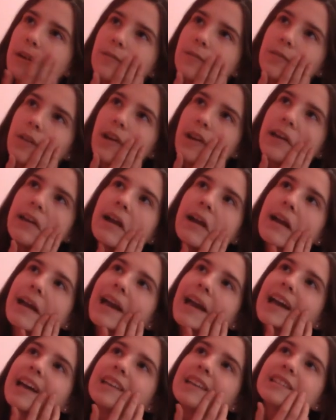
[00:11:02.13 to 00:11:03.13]
of dying, I
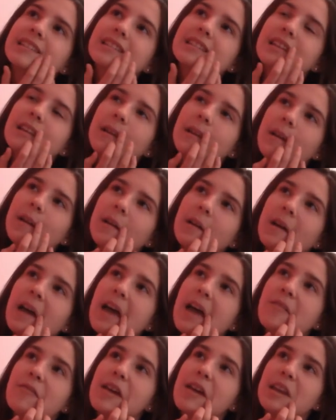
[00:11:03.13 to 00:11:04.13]
guess.
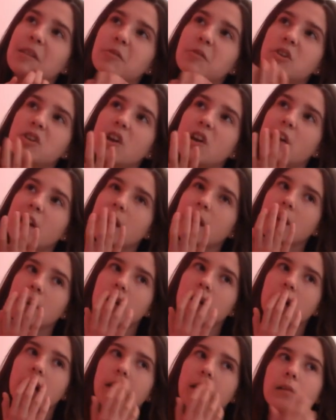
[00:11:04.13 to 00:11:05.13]
Of anyone dying.
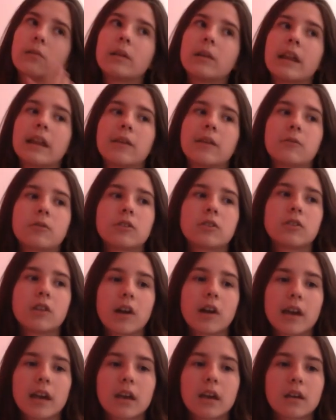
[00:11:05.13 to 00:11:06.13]
I don't want anyone to
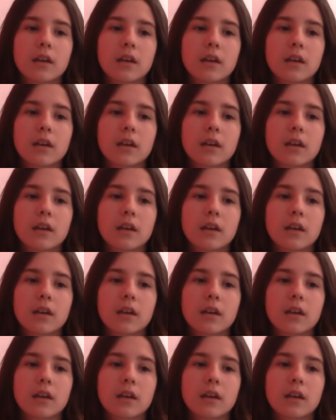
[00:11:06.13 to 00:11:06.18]
die.